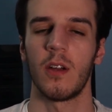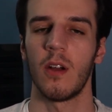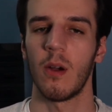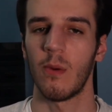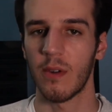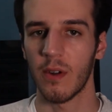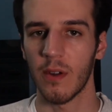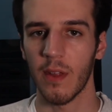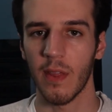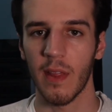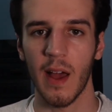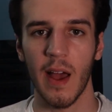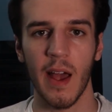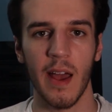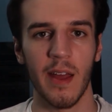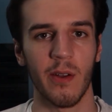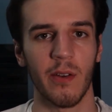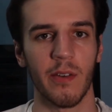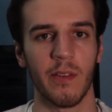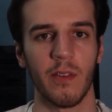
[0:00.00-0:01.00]
going
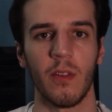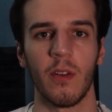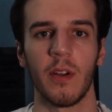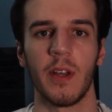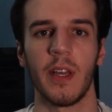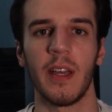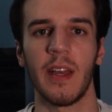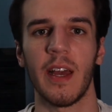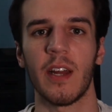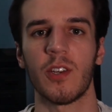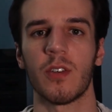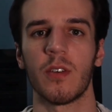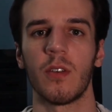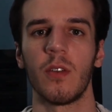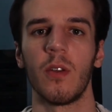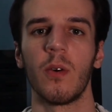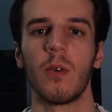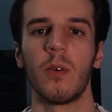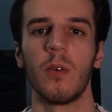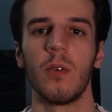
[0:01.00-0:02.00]
online or looking at your
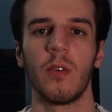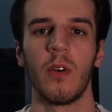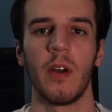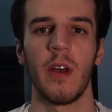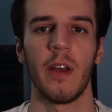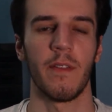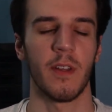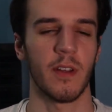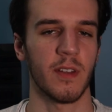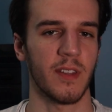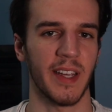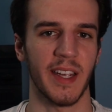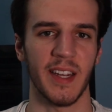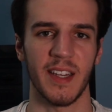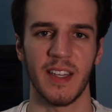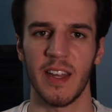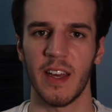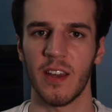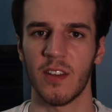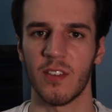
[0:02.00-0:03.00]
local, there's like a
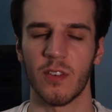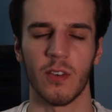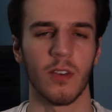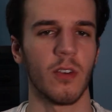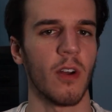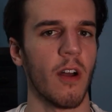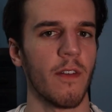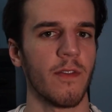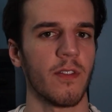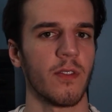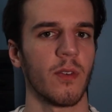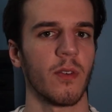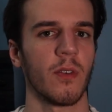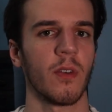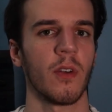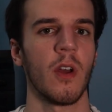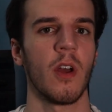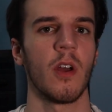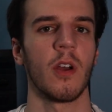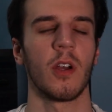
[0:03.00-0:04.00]
Dick's or golf
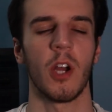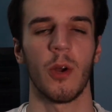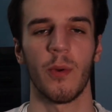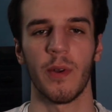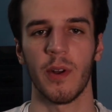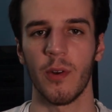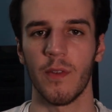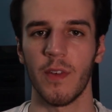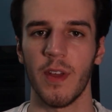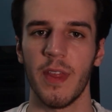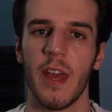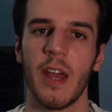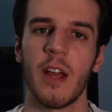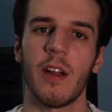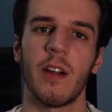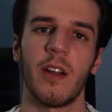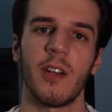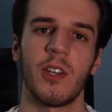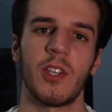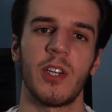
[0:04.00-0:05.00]
store, going over
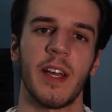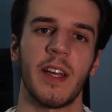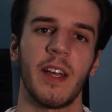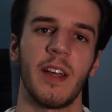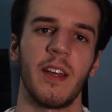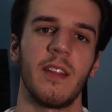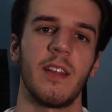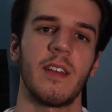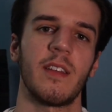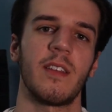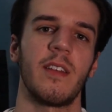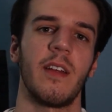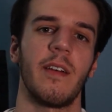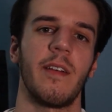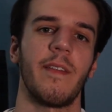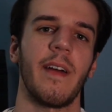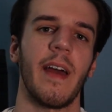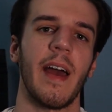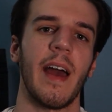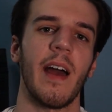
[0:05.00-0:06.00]
there and checking this
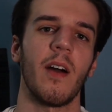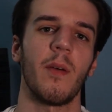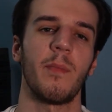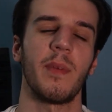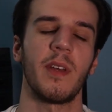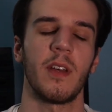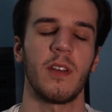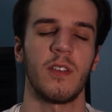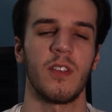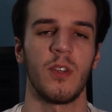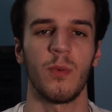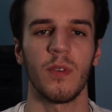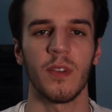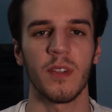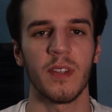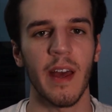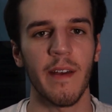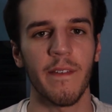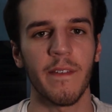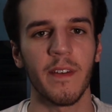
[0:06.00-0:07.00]
stuff out, because you will
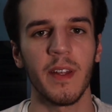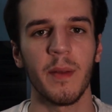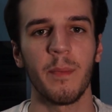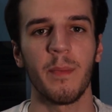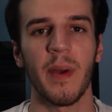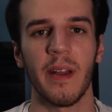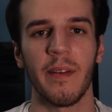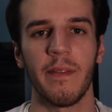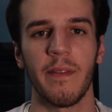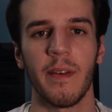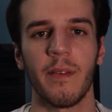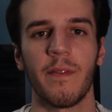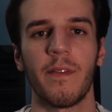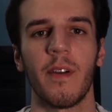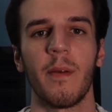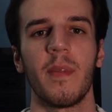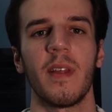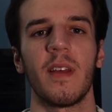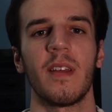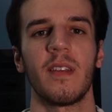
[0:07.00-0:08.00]
definitely benefit
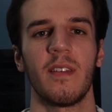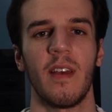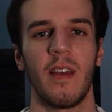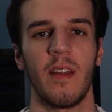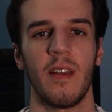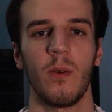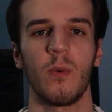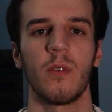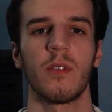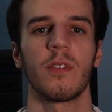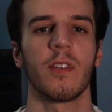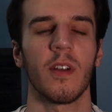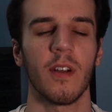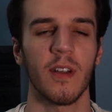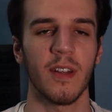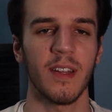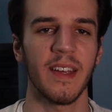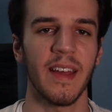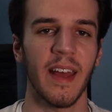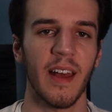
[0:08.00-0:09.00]
from this and it will
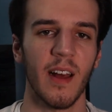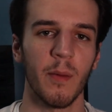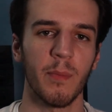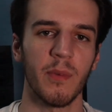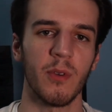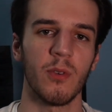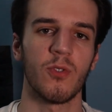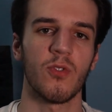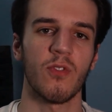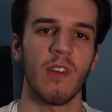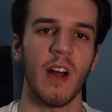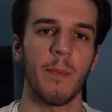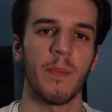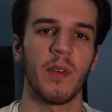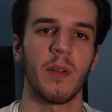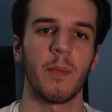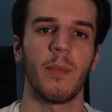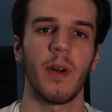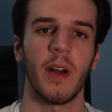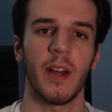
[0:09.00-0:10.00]
certainly help you drop
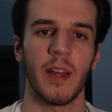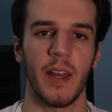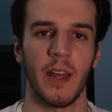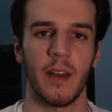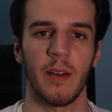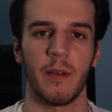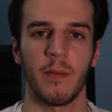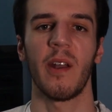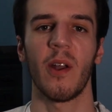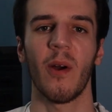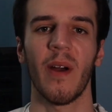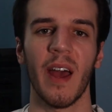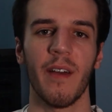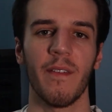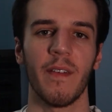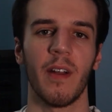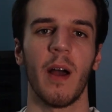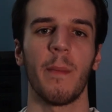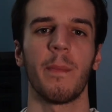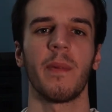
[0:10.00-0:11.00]
your putt count. I know I
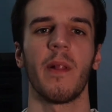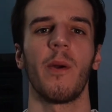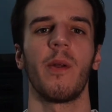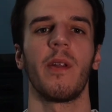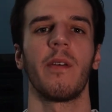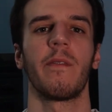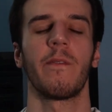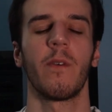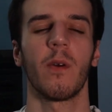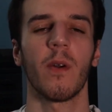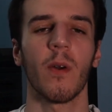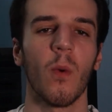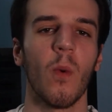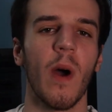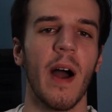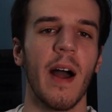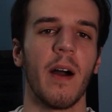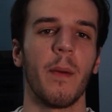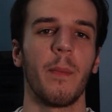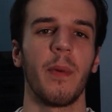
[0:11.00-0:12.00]
haven't uploaded for a
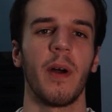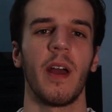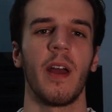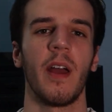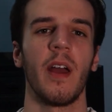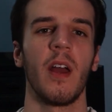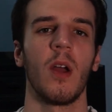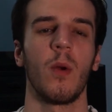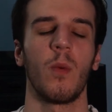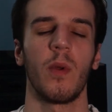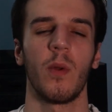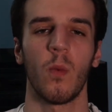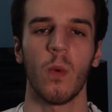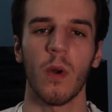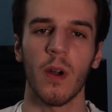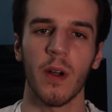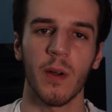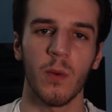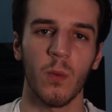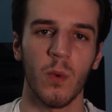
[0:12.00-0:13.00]
while, but we
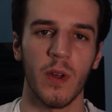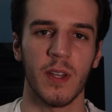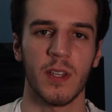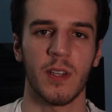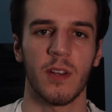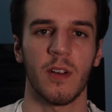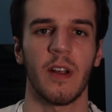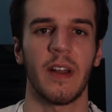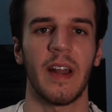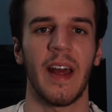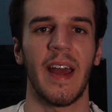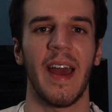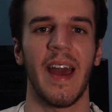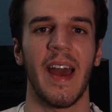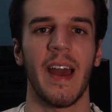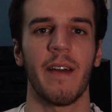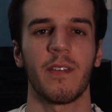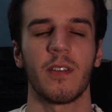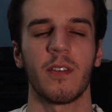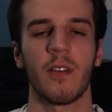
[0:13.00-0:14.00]
were in winter and I
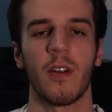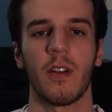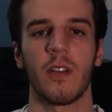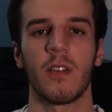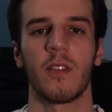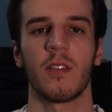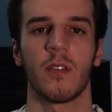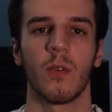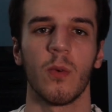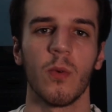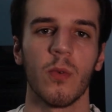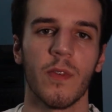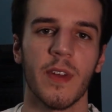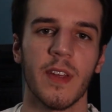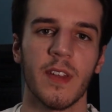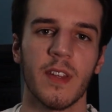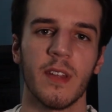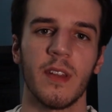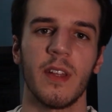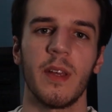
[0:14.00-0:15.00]
have started school
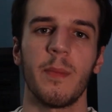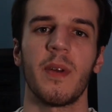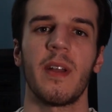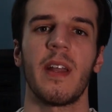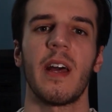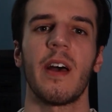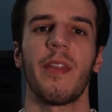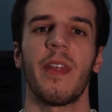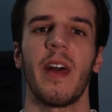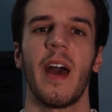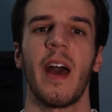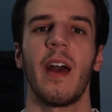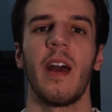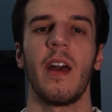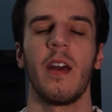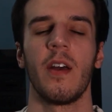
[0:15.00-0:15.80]
recently, but now that